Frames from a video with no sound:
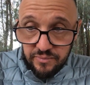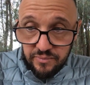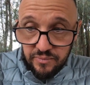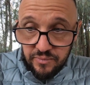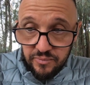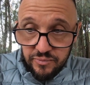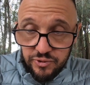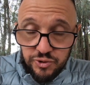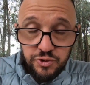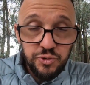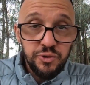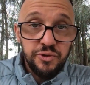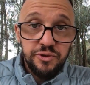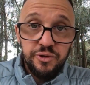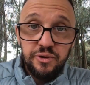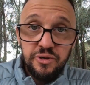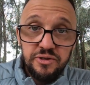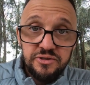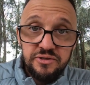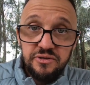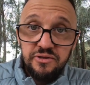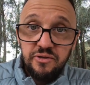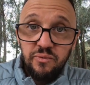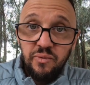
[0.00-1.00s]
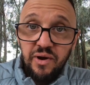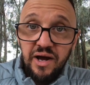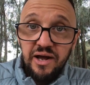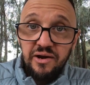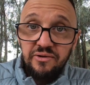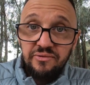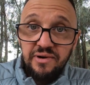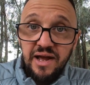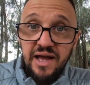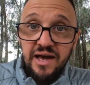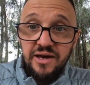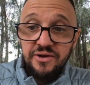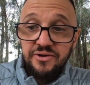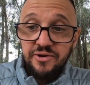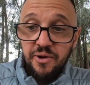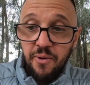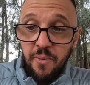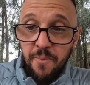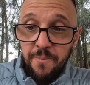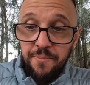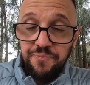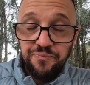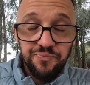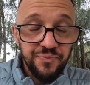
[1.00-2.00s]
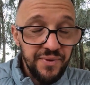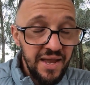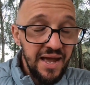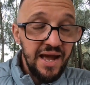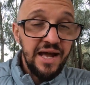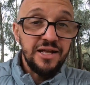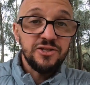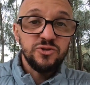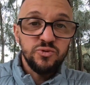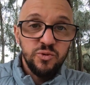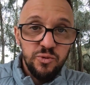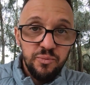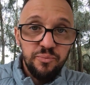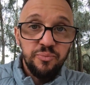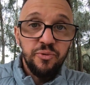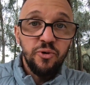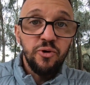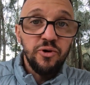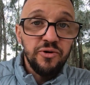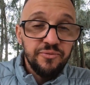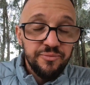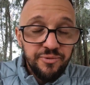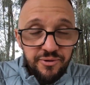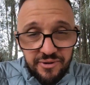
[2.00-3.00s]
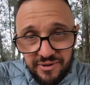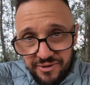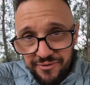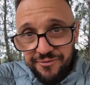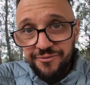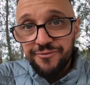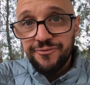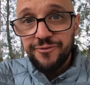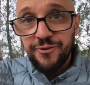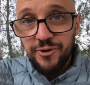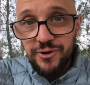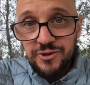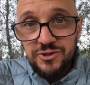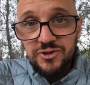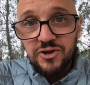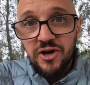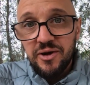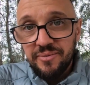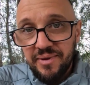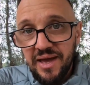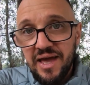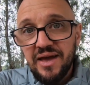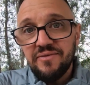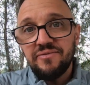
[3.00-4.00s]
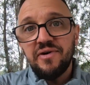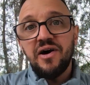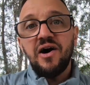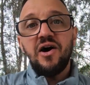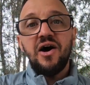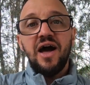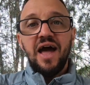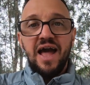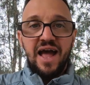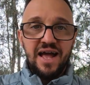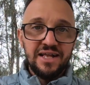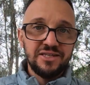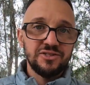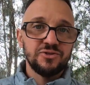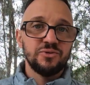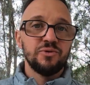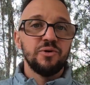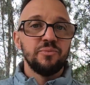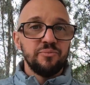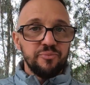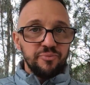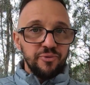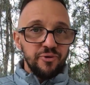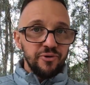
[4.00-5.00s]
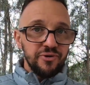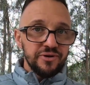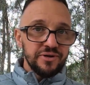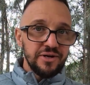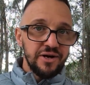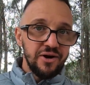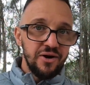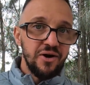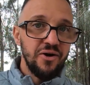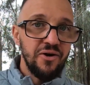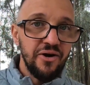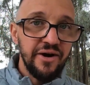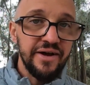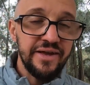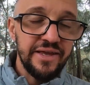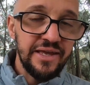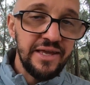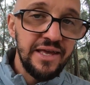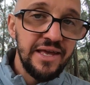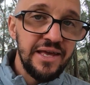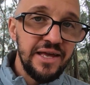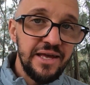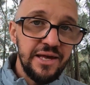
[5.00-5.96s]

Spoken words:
2/3 of the way around, had to abort. Probably the first time ever I had to abort a hike.